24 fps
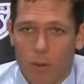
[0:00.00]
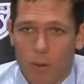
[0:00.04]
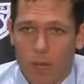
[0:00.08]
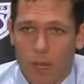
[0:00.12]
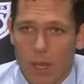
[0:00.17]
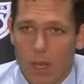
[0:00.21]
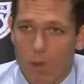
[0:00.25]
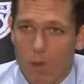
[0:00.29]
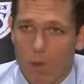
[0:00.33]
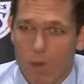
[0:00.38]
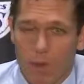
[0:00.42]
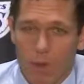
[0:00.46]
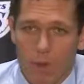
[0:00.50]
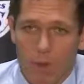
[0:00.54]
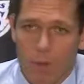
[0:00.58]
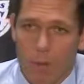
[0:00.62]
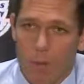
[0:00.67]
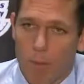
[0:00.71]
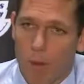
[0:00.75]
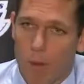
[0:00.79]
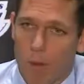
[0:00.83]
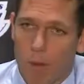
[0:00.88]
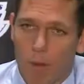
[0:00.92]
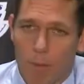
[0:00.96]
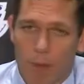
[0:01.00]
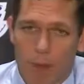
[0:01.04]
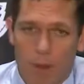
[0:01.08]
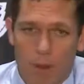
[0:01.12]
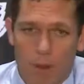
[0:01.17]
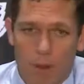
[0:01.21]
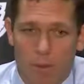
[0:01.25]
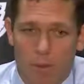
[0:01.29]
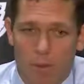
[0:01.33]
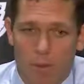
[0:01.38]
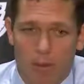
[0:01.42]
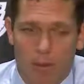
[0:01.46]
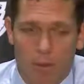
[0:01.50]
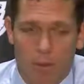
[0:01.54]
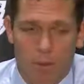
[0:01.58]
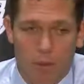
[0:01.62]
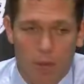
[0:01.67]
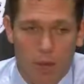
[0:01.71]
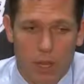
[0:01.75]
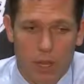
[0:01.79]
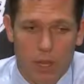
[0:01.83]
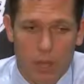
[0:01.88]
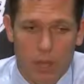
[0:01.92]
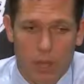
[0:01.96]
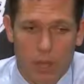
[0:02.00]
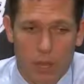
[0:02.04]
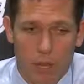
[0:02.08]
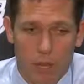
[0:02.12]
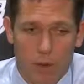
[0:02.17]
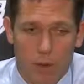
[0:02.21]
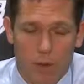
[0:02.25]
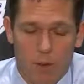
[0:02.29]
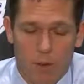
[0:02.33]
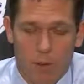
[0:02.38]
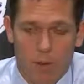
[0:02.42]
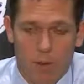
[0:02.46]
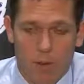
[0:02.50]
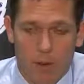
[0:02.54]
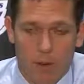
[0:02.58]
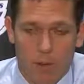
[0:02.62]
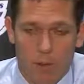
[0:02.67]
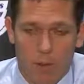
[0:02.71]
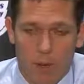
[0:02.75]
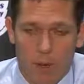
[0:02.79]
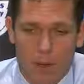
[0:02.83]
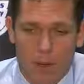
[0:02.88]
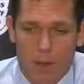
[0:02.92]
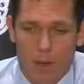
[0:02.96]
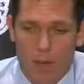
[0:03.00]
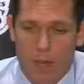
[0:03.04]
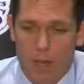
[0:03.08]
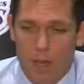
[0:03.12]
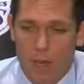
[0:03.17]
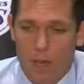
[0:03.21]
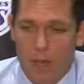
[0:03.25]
We keep throwing that ball around on fast breaks like we don't care about